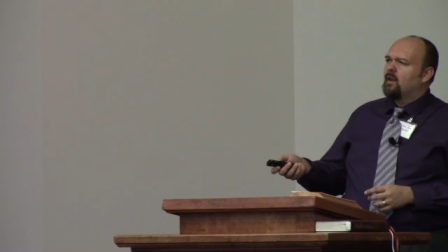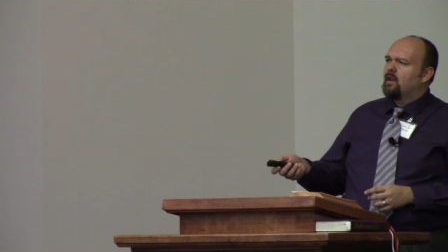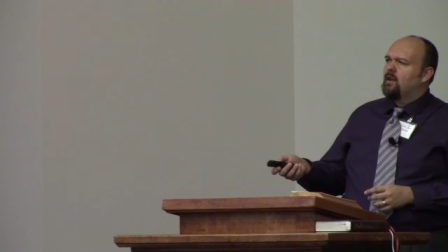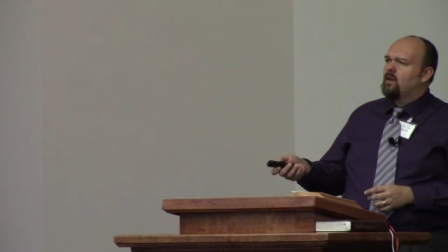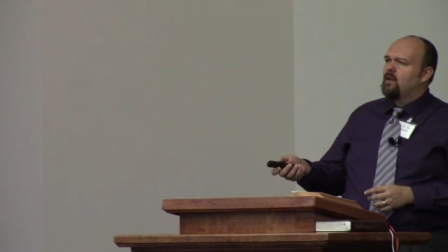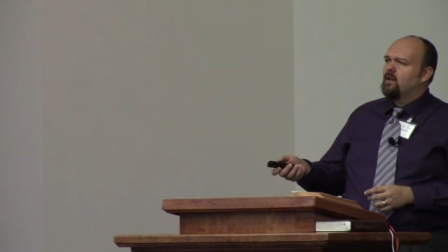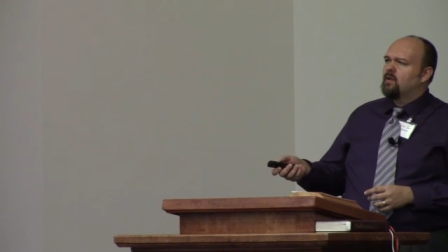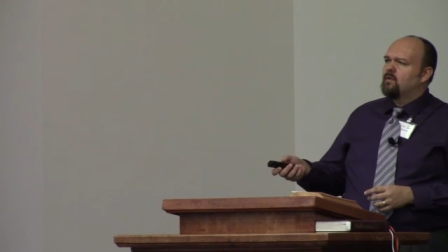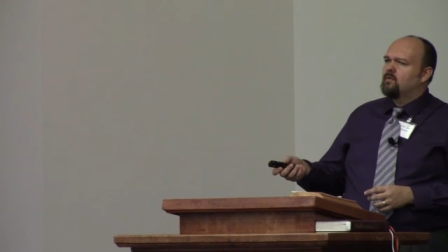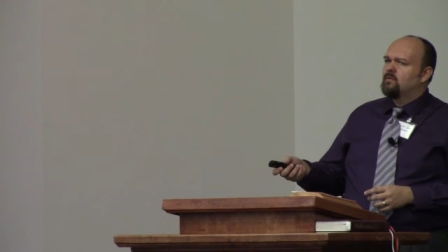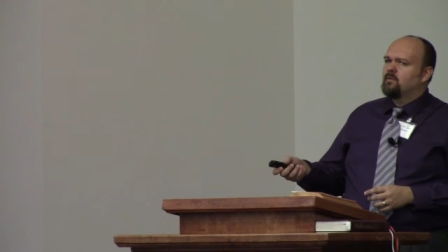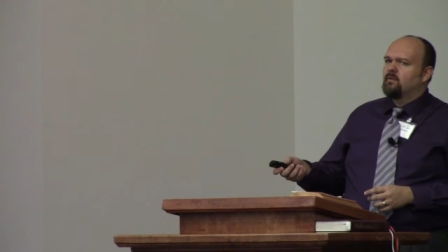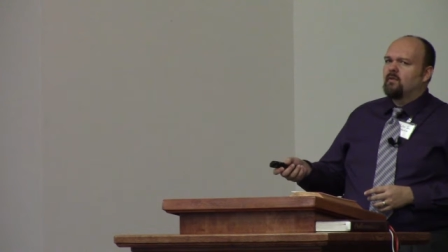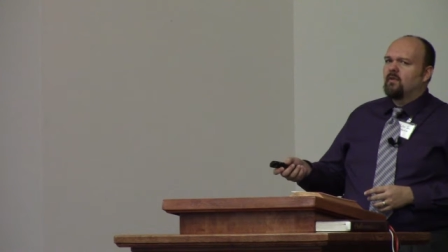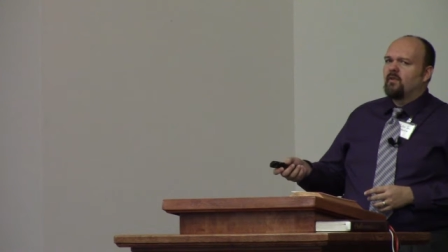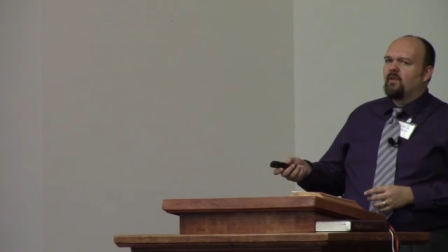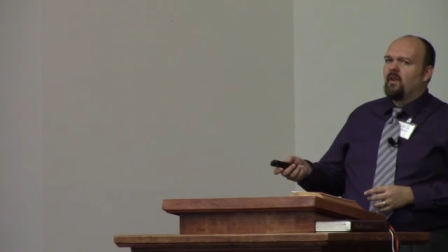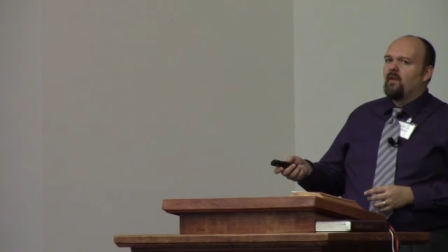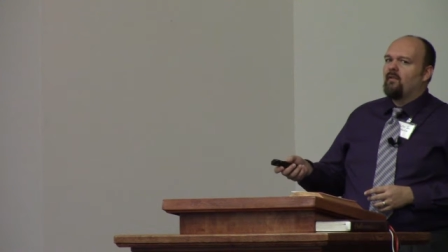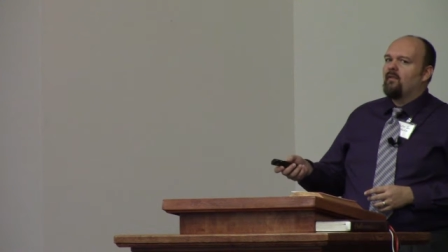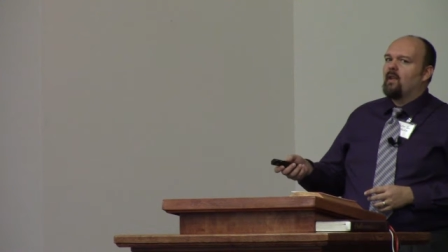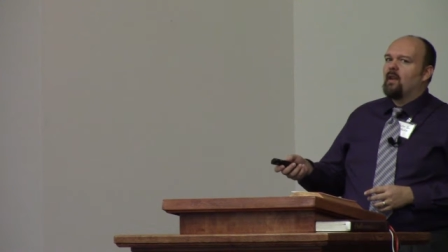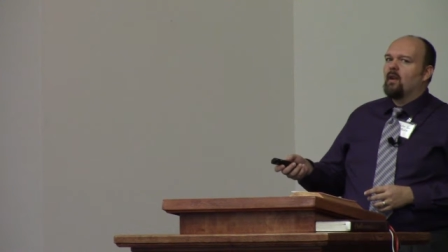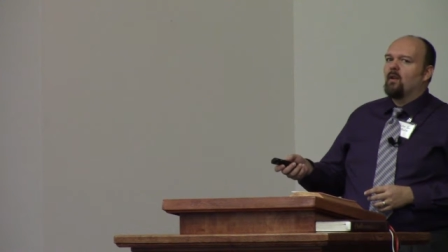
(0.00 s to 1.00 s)
can you
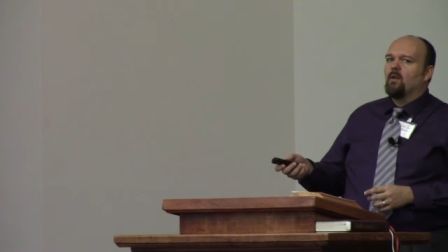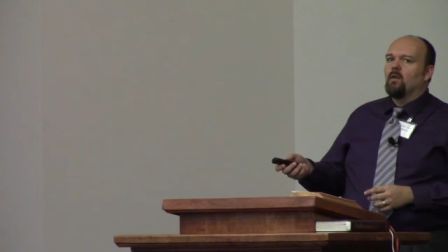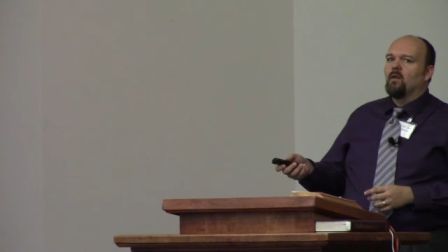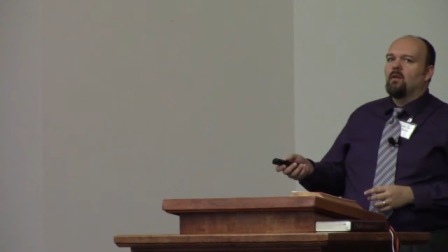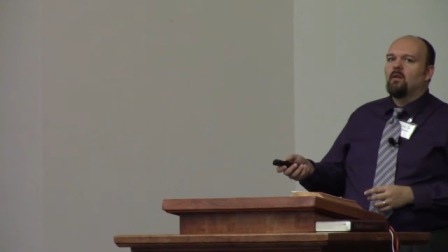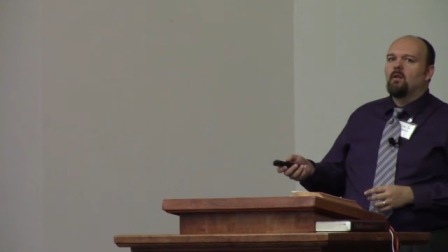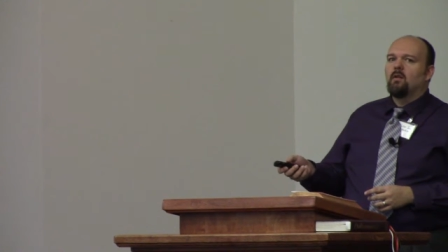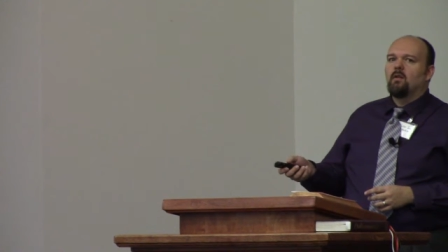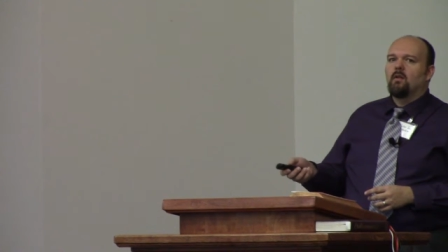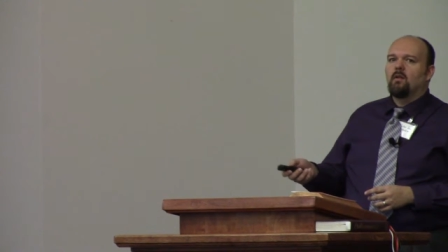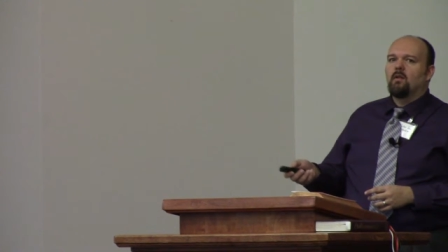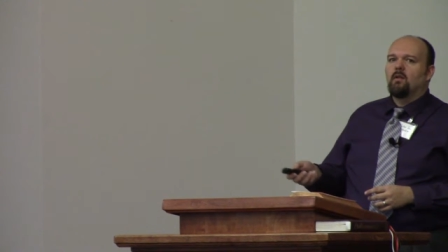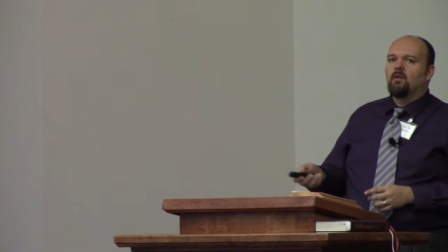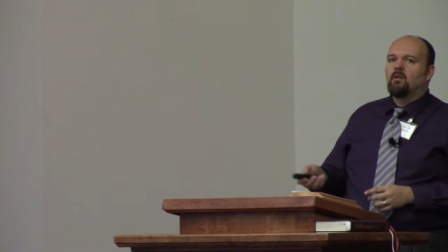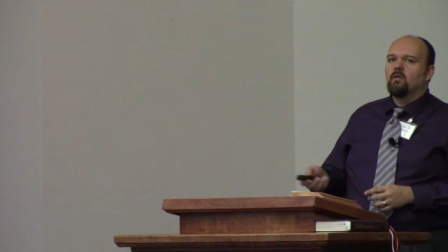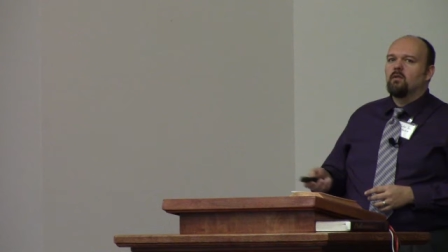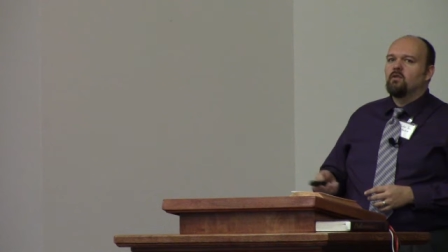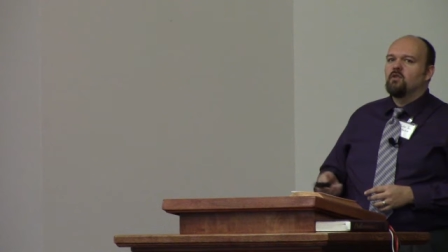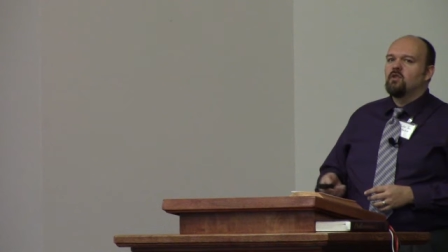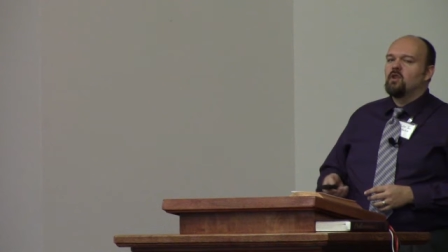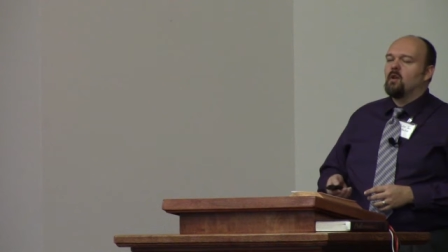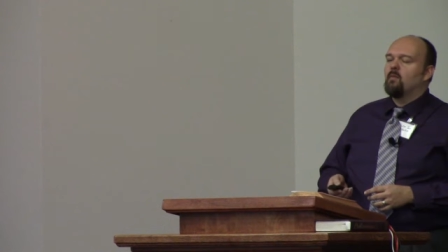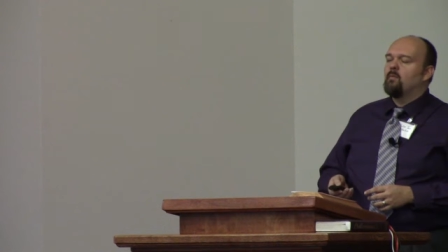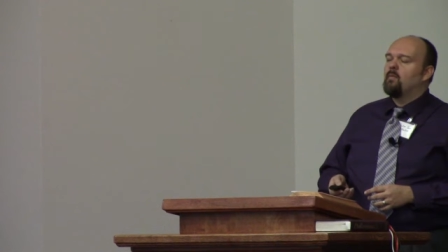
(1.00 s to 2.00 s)
see if
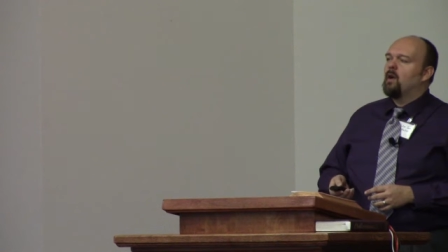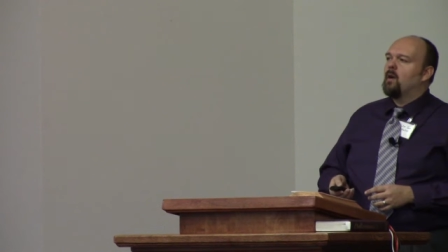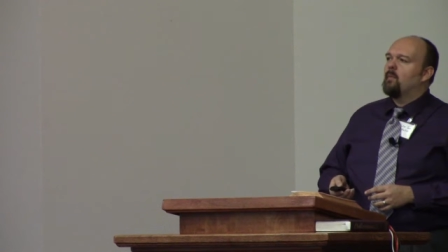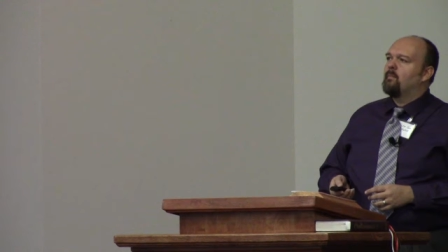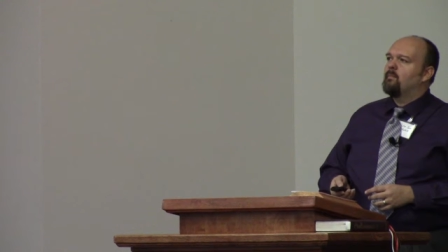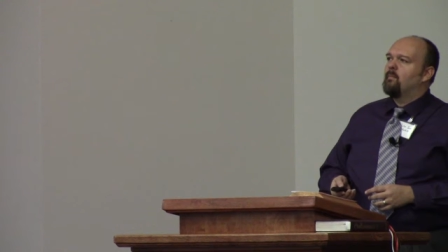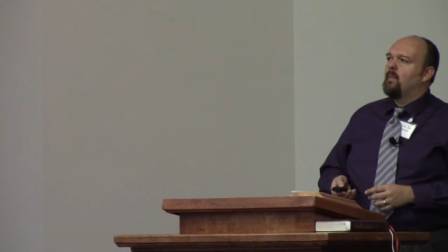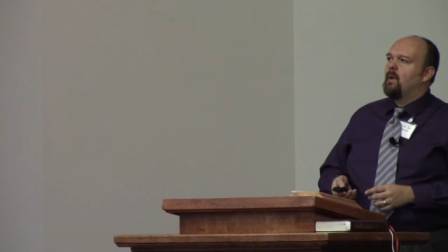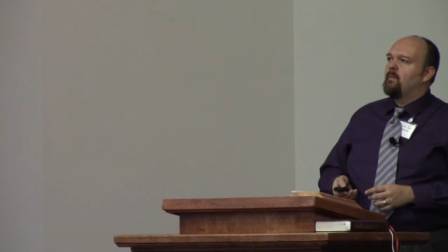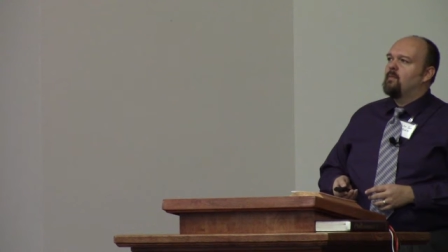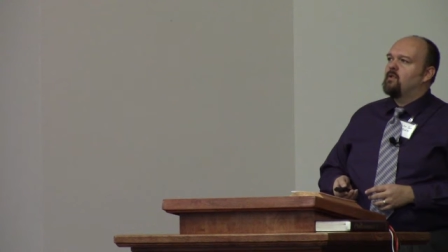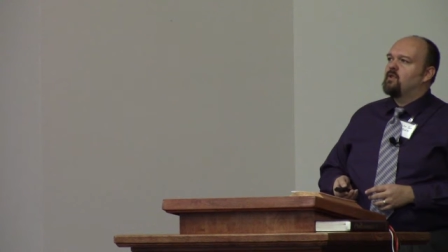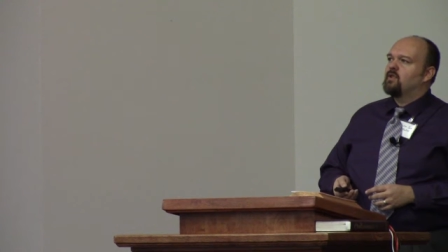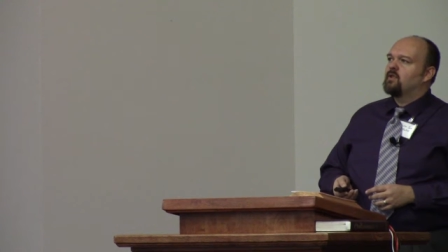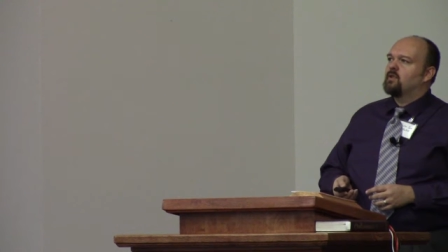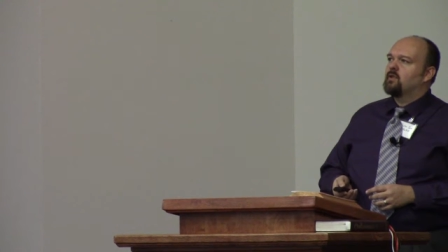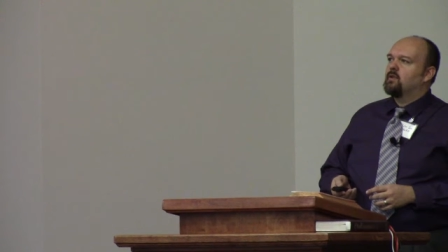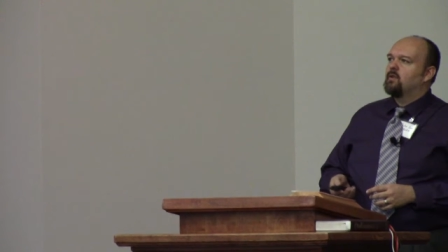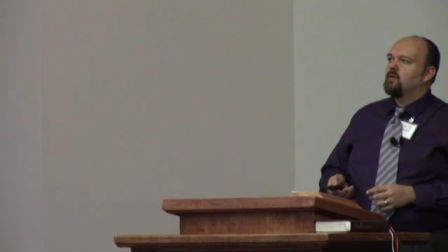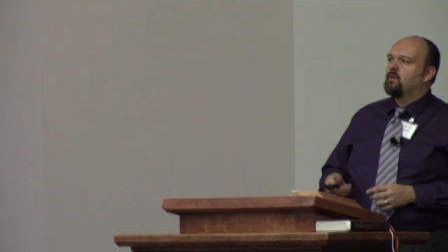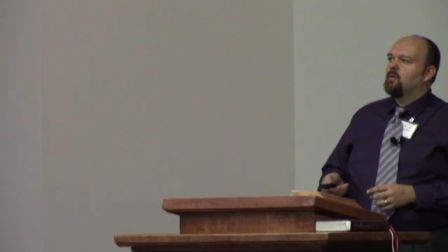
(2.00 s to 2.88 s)
that'll jump up, maybe just...